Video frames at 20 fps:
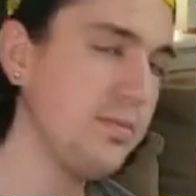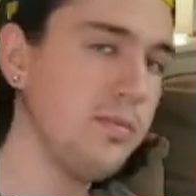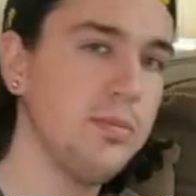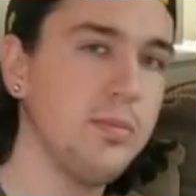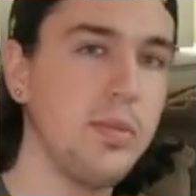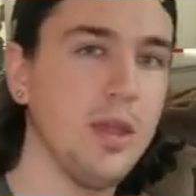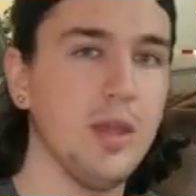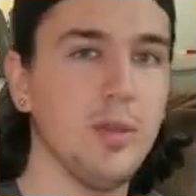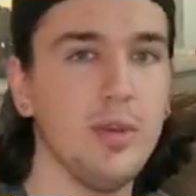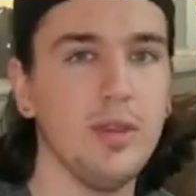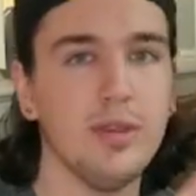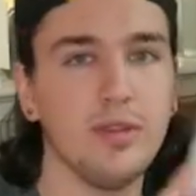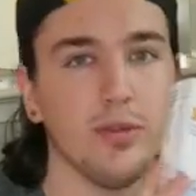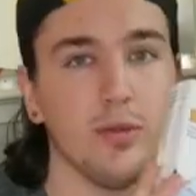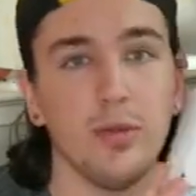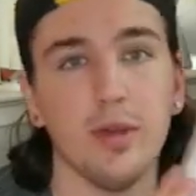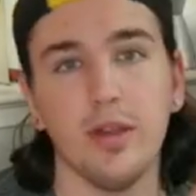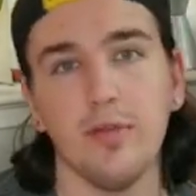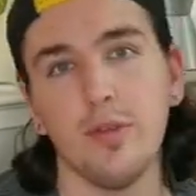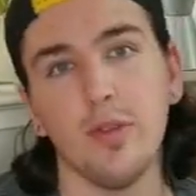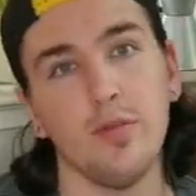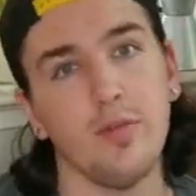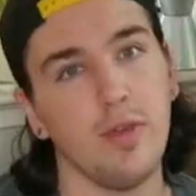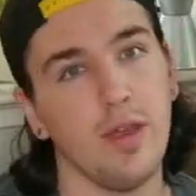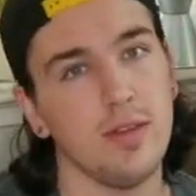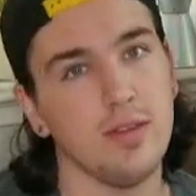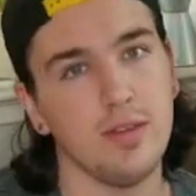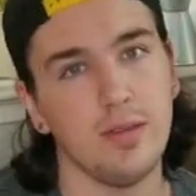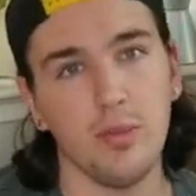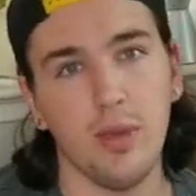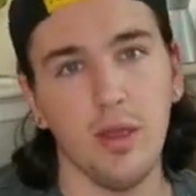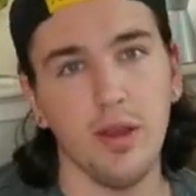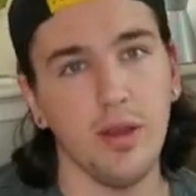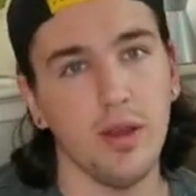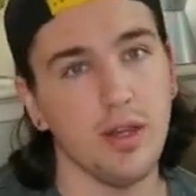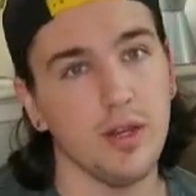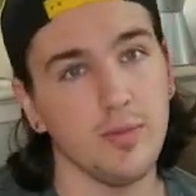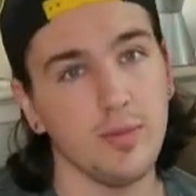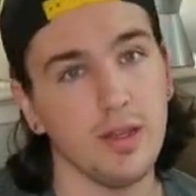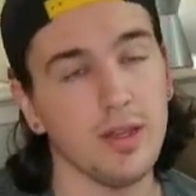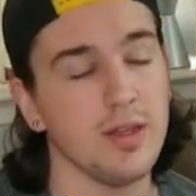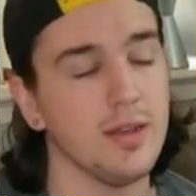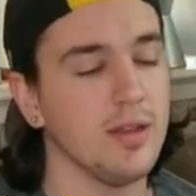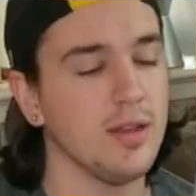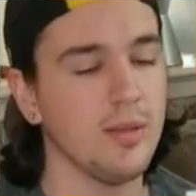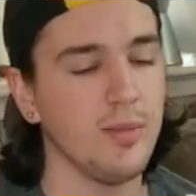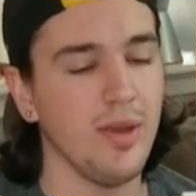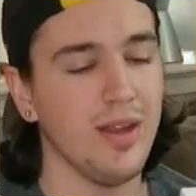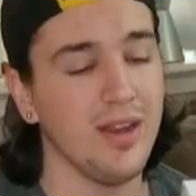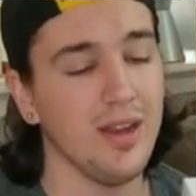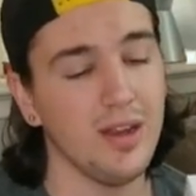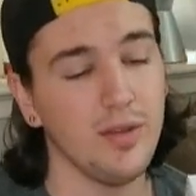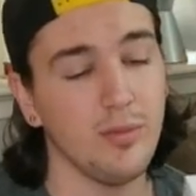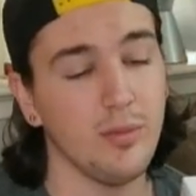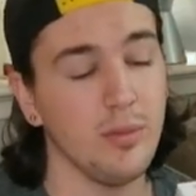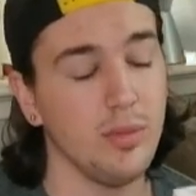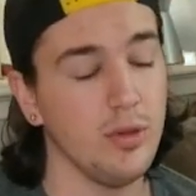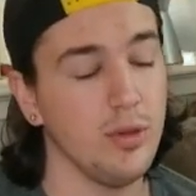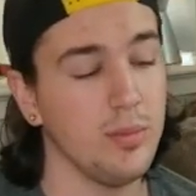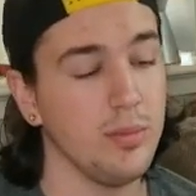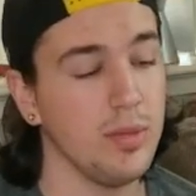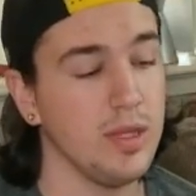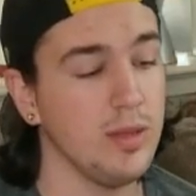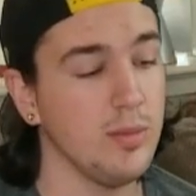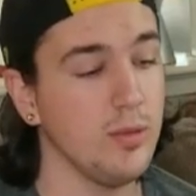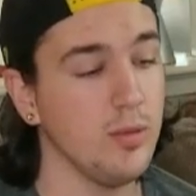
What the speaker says: babies or whatever the fancy pair I end up getting. It might not even be blue